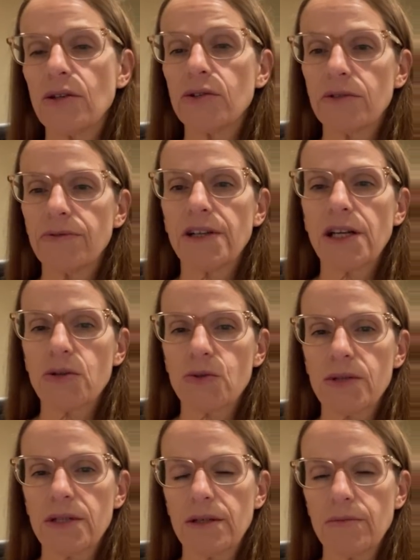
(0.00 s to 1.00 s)
on the financial
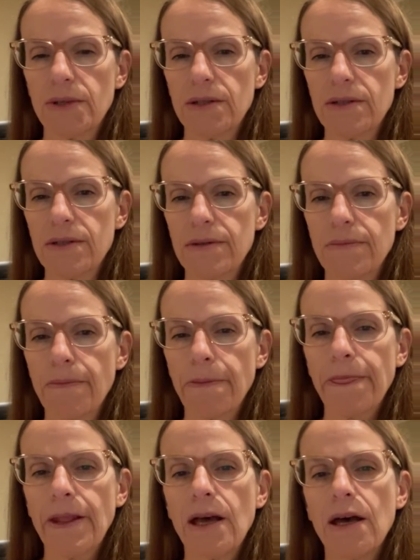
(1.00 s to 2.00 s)
statements.
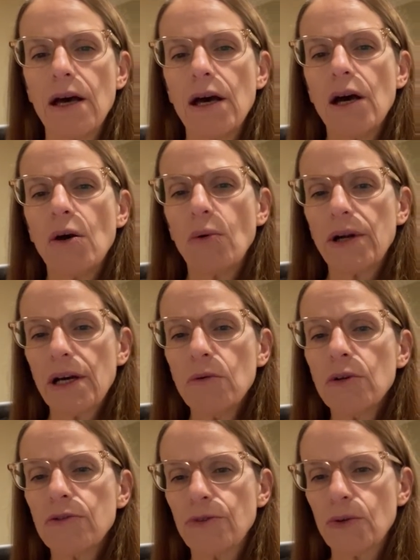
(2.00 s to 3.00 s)
What I
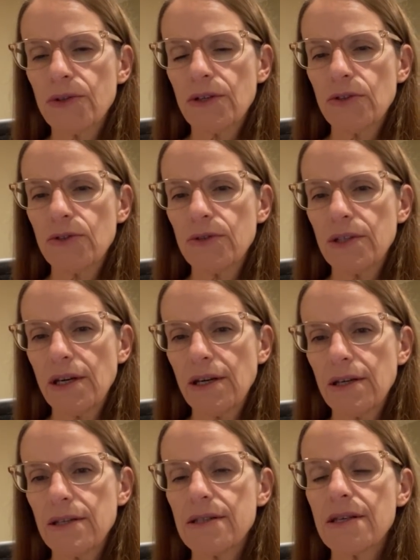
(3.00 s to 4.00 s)
want to focus on
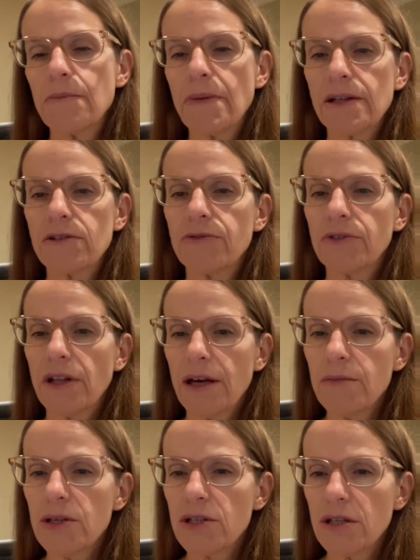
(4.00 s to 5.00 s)
today is the impact of
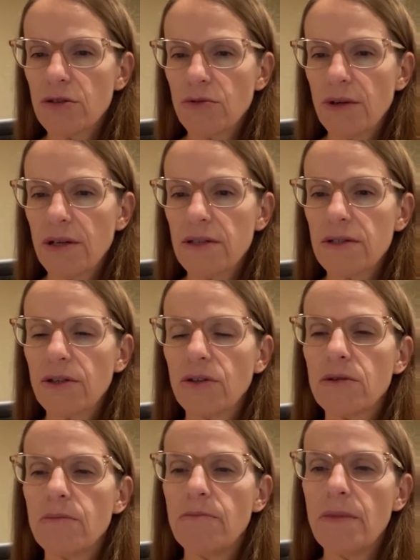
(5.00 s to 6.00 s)
climate change risk on
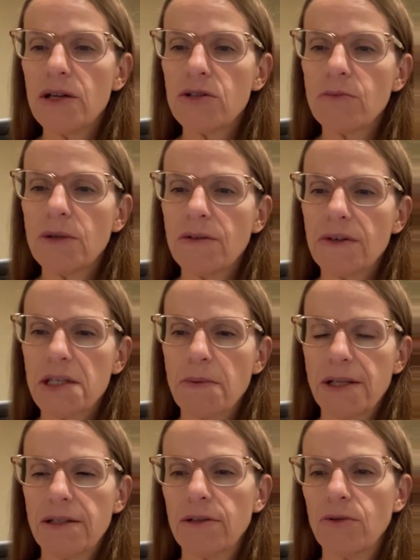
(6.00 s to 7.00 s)
the measurement of
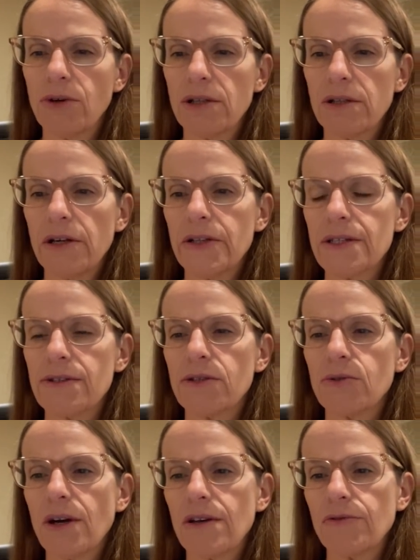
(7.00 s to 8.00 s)
expected credit losses
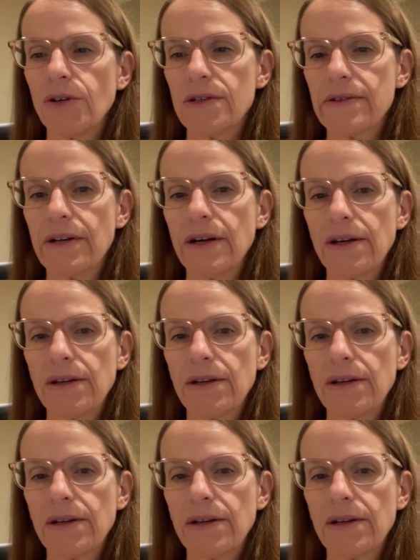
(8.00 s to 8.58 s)
under IFRS 9.